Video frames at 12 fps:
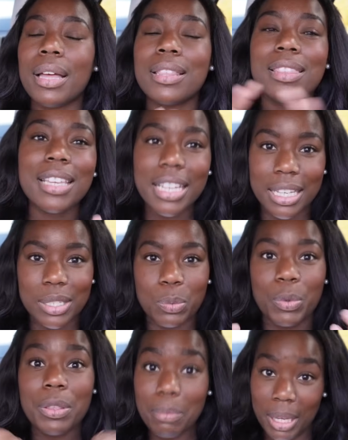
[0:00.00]
The thing is,
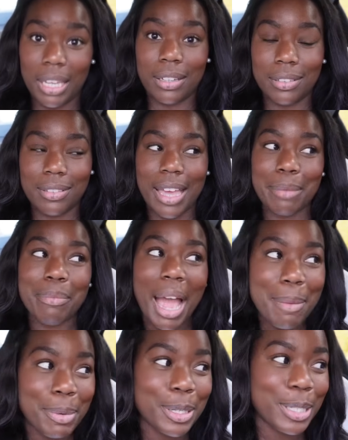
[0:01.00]
with me and
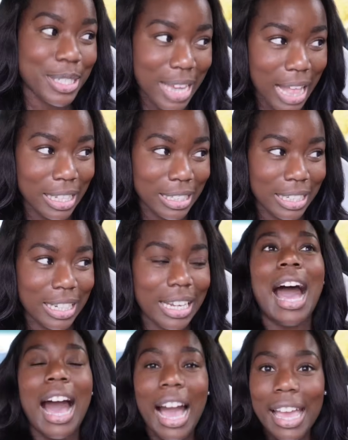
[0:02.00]
my personality,
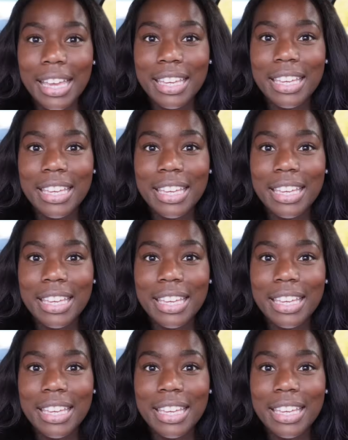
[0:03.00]
I